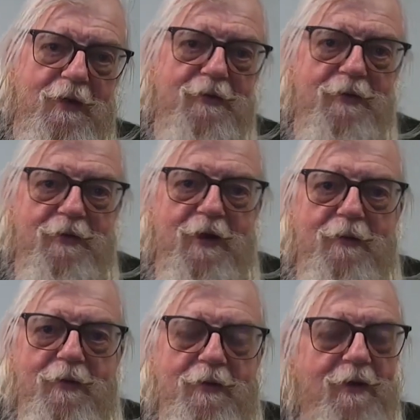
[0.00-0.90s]
That's a
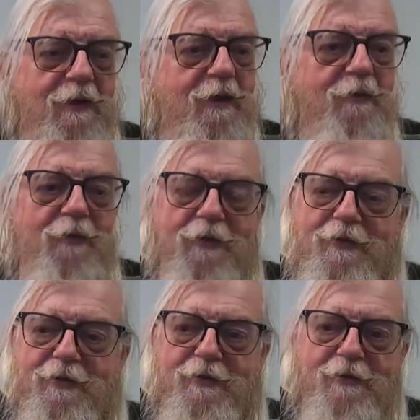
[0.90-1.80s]
job. Air
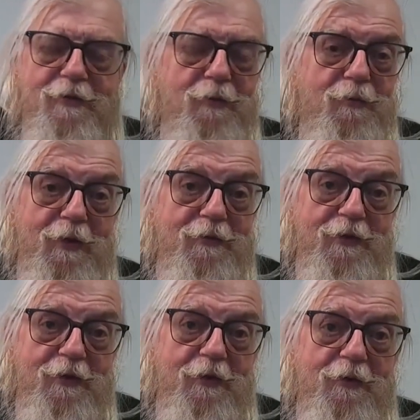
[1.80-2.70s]
Force, so
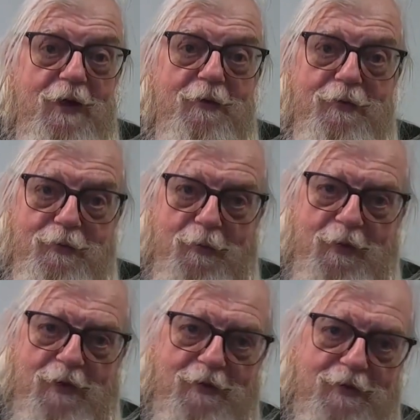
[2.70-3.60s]
especially cold. I was
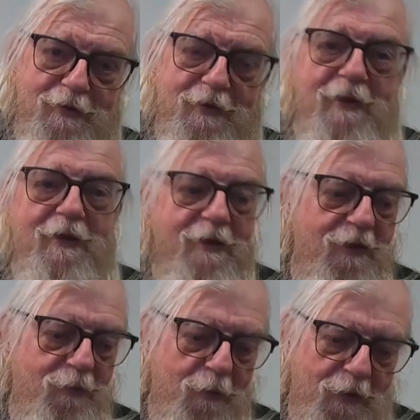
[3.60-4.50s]
propellers,
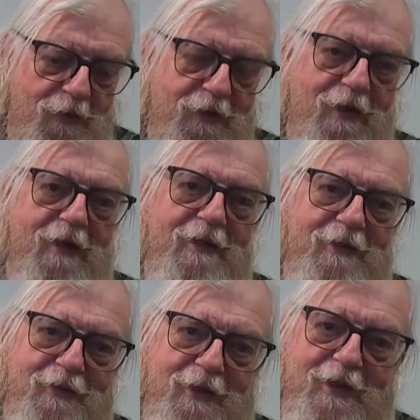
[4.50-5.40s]
propeller guy,
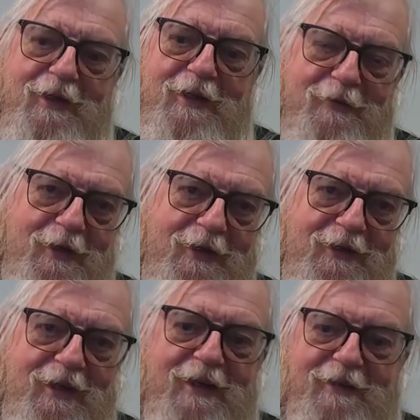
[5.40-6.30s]
engine guy,
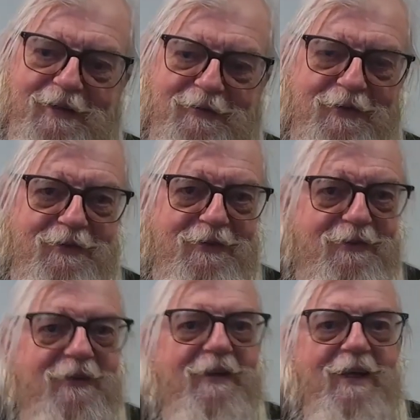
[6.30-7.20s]
hydraulic guy, electrician
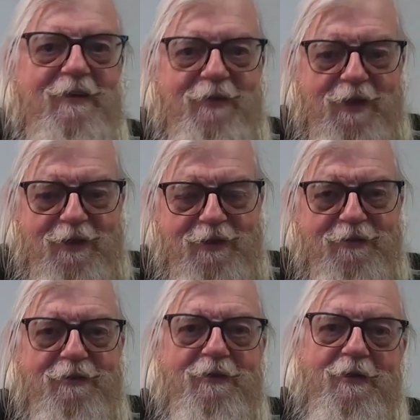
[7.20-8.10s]

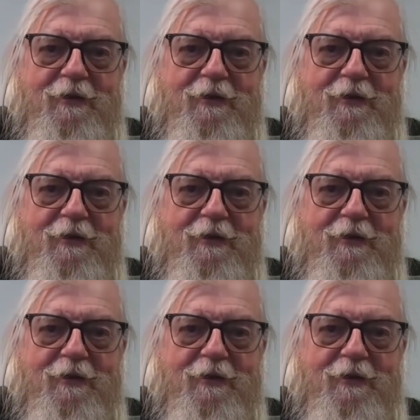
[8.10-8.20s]
avionics.